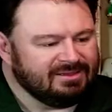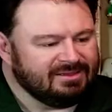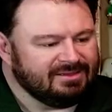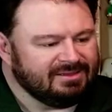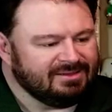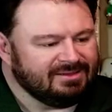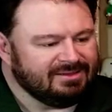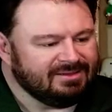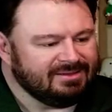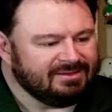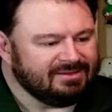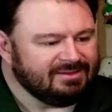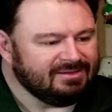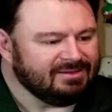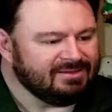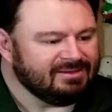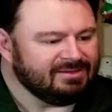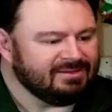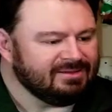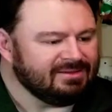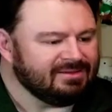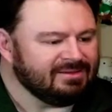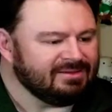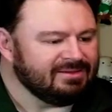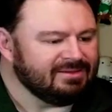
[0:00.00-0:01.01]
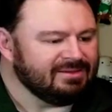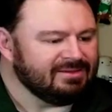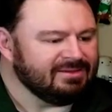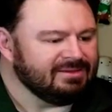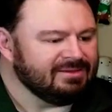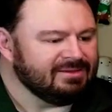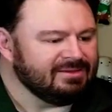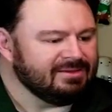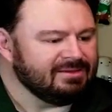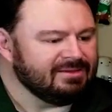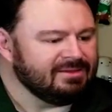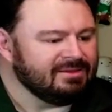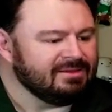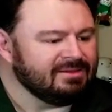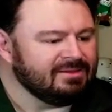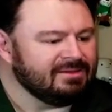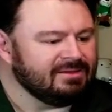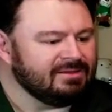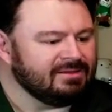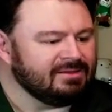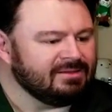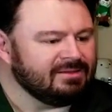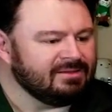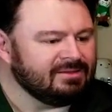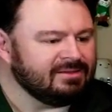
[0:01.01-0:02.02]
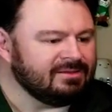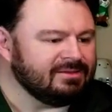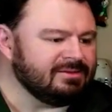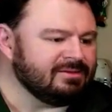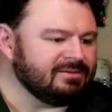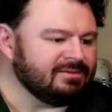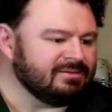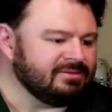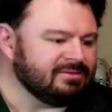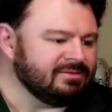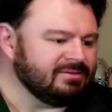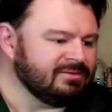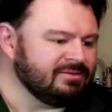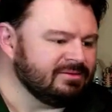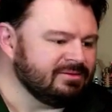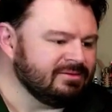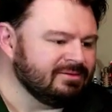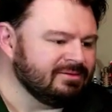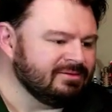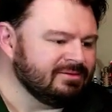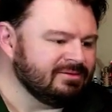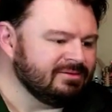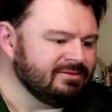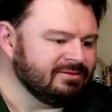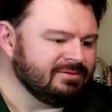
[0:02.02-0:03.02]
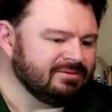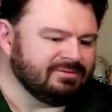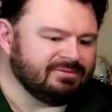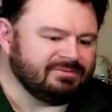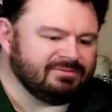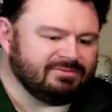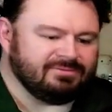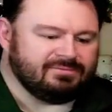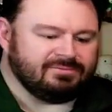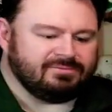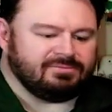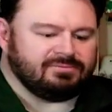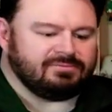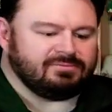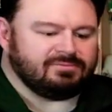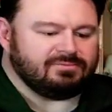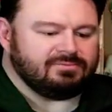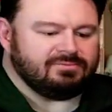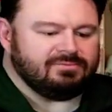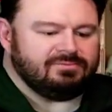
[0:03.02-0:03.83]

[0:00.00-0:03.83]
No words are spoken by the person on screen.